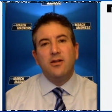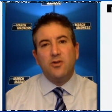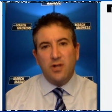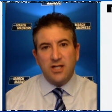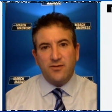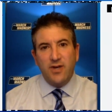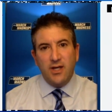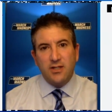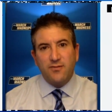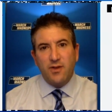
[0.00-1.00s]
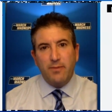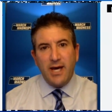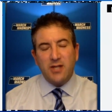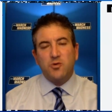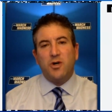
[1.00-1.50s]
to Las Vegas for the
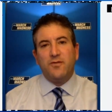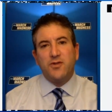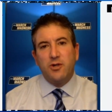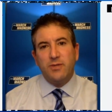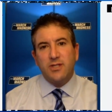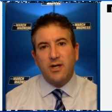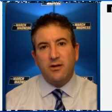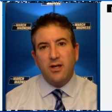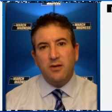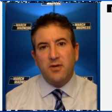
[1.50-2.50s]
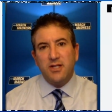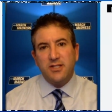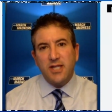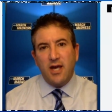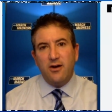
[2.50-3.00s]
Pac 12 tournament title game on
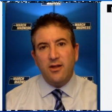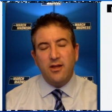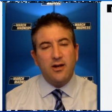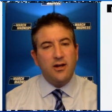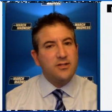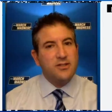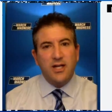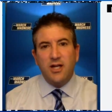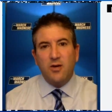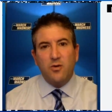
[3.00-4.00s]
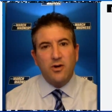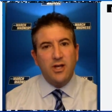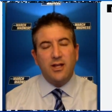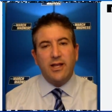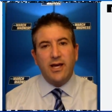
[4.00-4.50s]
Saturday. Then on Sunday, we're
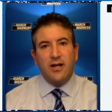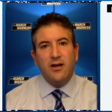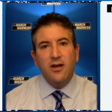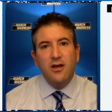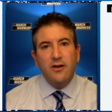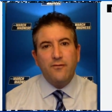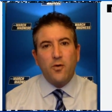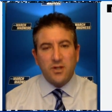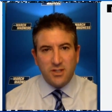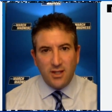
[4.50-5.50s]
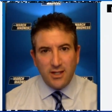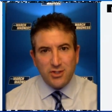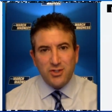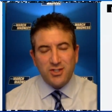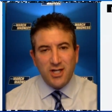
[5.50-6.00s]
in Atlanta for
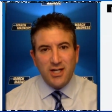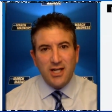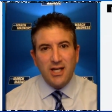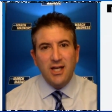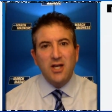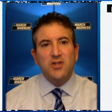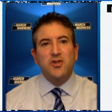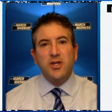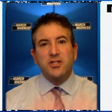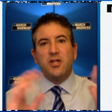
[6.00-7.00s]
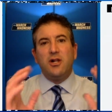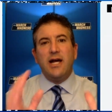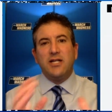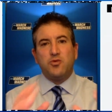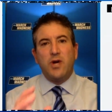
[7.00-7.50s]
Selection Sunday. So these are the
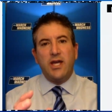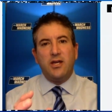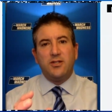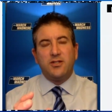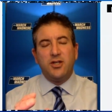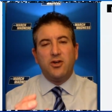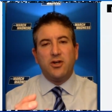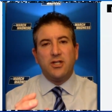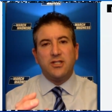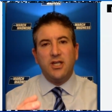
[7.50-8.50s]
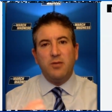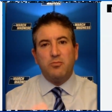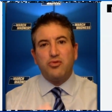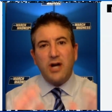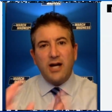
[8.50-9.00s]
last rankings that you're going to see
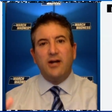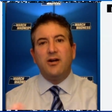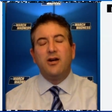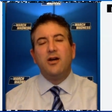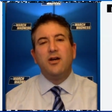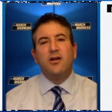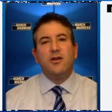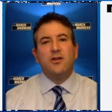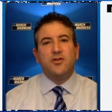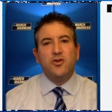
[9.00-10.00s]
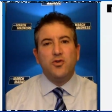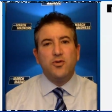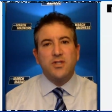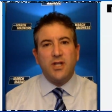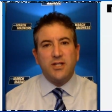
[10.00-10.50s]
prior
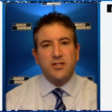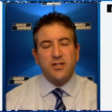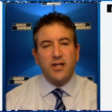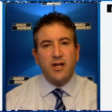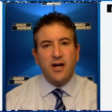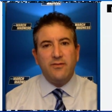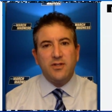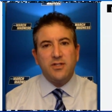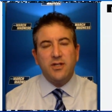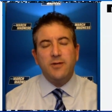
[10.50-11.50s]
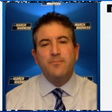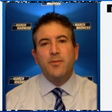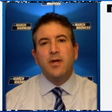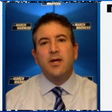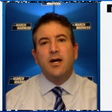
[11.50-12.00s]
to Selection Sunday, obviously.
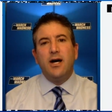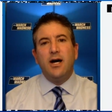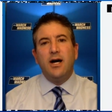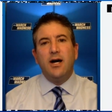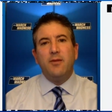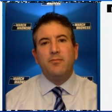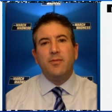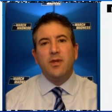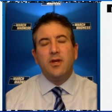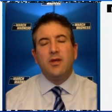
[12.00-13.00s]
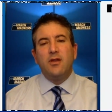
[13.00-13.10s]
Um,